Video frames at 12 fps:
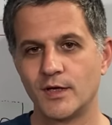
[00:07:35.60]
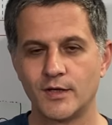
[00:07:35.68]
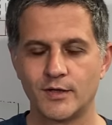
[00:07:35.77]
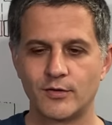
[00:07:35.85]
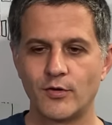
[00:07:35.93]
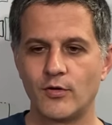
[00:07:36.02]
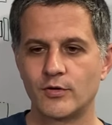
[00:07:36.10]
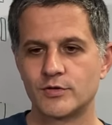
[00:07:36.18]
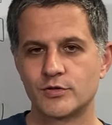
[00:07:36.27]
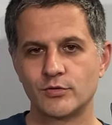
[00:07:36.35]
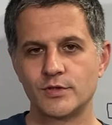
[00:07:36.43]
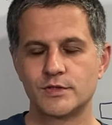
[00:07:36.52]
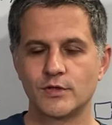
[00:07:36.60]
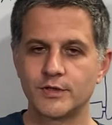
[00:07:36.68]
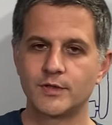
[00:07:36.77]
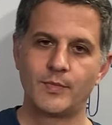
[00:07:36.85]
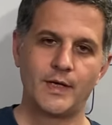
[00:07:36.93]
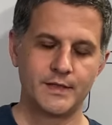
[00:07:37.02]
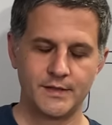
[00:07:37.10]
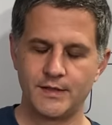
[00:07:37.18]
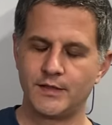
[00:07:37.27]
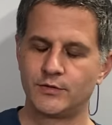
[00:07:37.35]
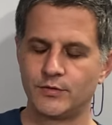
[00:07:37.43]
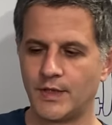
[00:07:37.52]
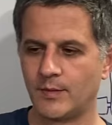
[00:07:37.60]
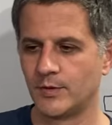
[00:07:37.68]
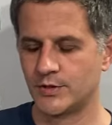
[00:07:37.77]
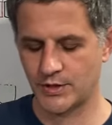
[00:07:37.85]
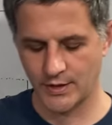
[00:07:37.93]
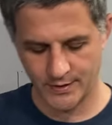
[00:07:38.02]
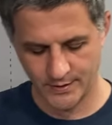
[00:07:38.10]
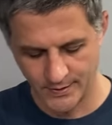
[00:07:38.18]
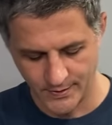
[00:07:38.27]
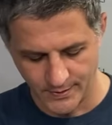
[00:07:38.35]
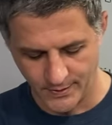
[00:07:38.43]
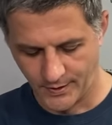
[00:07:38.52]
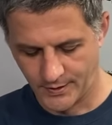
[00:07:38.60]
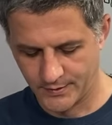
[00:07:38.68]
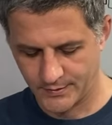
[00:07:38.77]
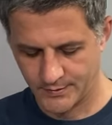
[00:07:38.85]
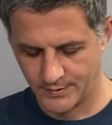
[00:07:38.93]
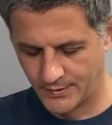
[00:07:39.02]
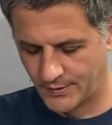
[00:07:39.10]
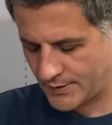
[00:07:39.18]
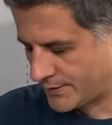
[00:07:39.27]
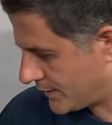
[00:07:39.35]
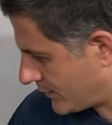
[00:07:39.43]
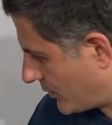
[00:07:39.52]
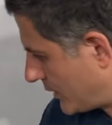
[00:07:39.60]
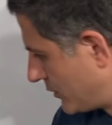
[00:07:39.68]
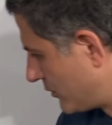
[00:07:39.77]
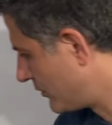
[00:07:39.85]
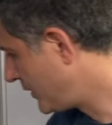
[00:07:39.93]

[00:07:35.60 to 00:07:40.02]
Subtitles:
wrong. So it's not a bad idea to double check. And when you